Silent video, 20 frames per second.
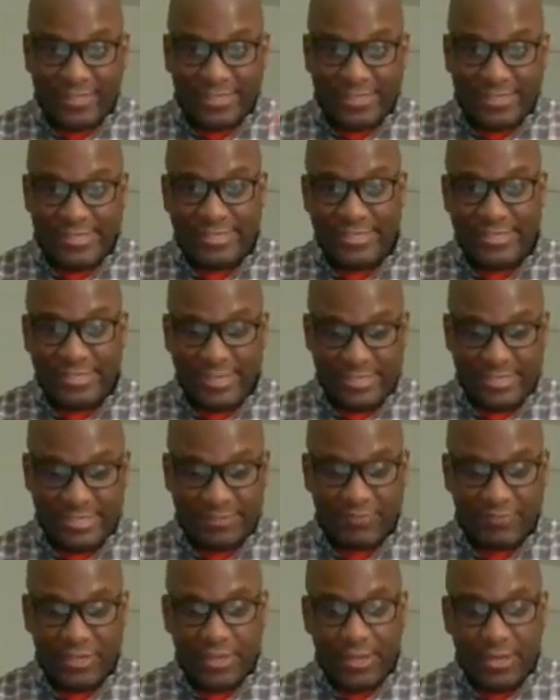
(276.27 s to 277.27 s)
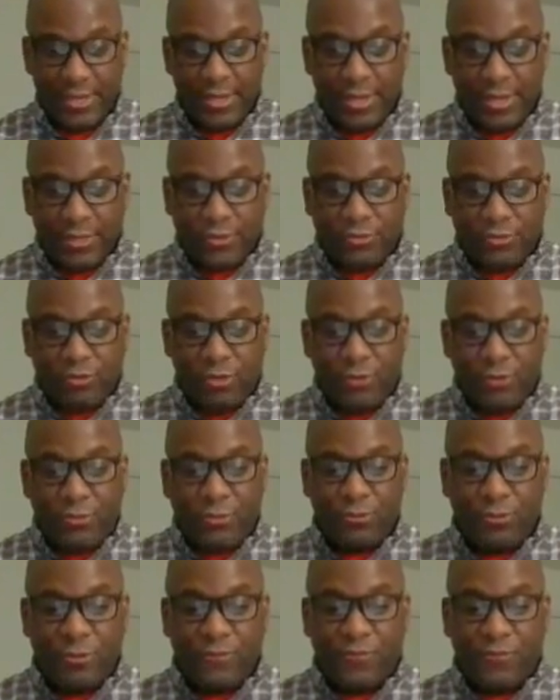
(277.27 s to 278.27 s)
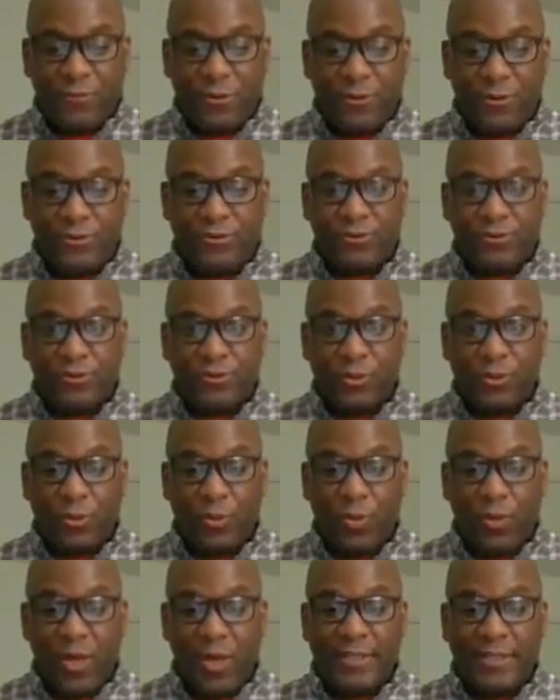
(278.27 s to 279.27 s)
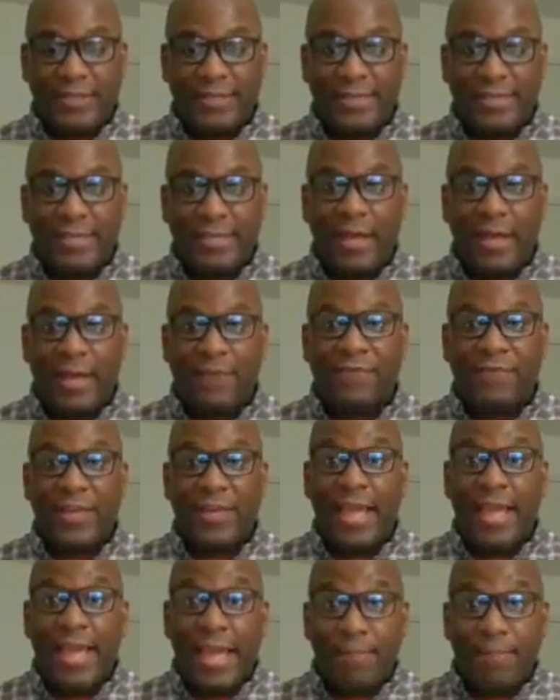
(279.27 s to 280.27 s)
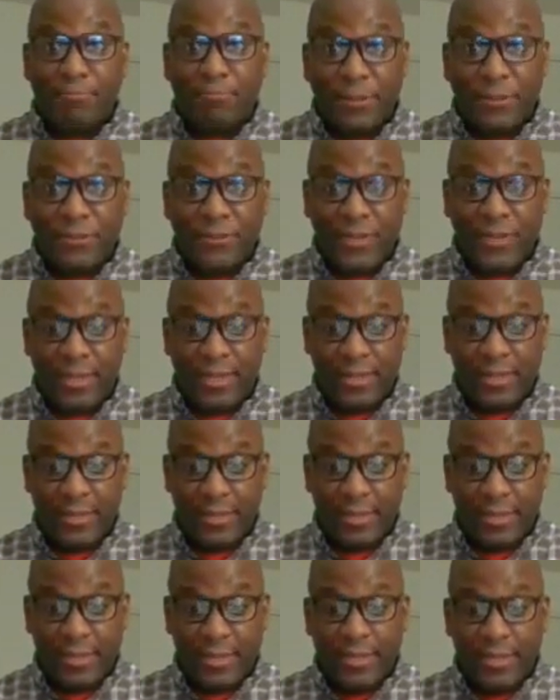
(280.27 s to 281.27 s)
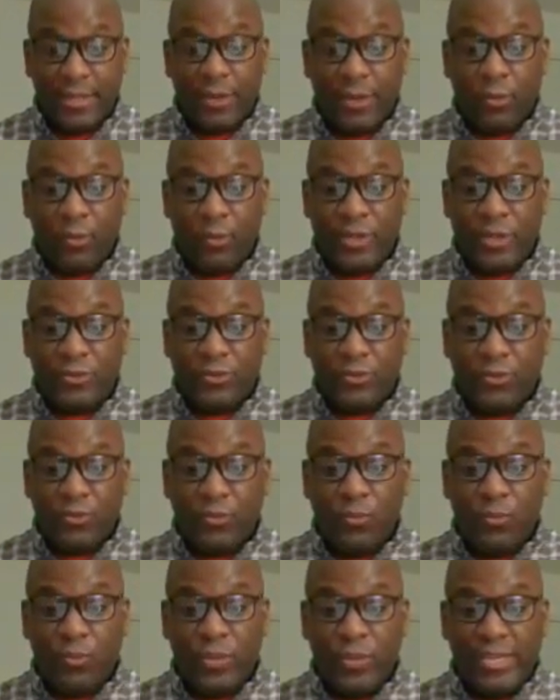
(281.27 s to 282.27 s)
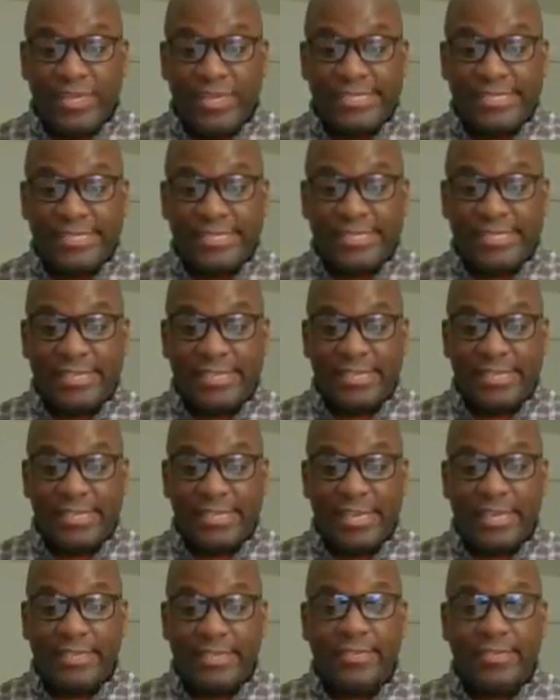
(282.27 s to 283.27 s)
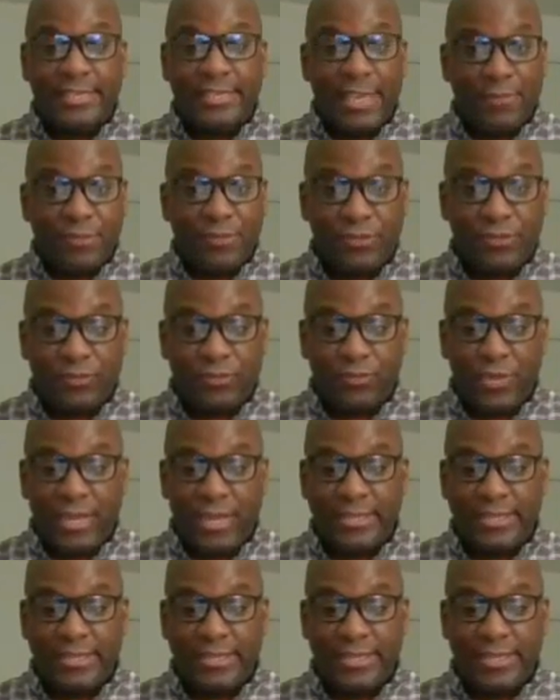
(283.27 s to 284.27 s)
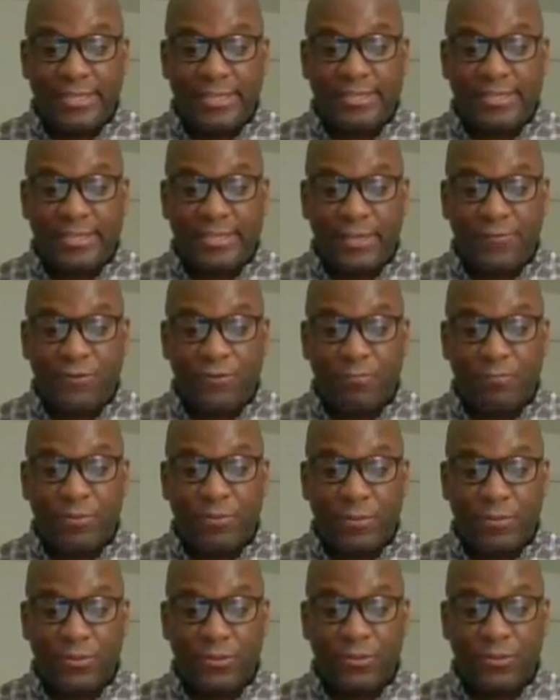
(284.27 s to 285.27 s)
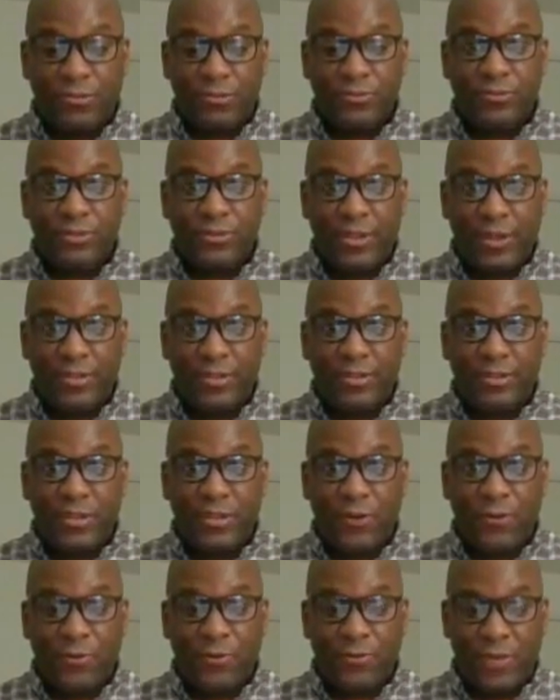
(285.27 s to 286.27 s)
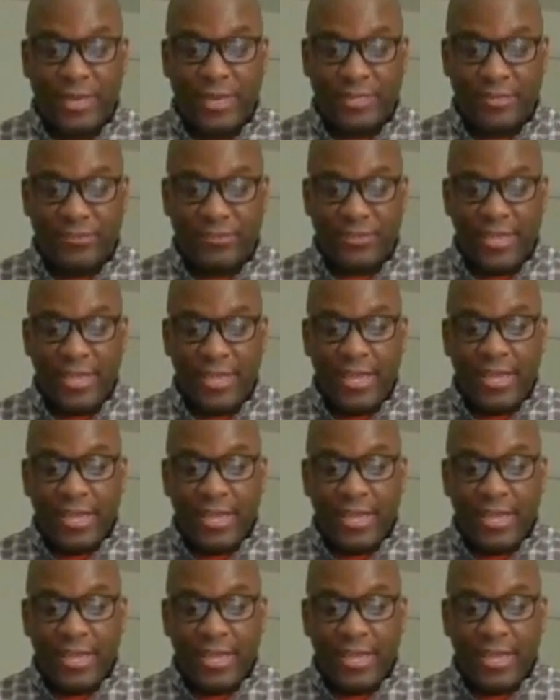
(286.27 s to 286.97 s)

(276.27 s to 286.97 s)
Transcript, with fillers: Listen to this. The scripture refers to the quality of empathy, which we see demonstrated in several biblical narratives.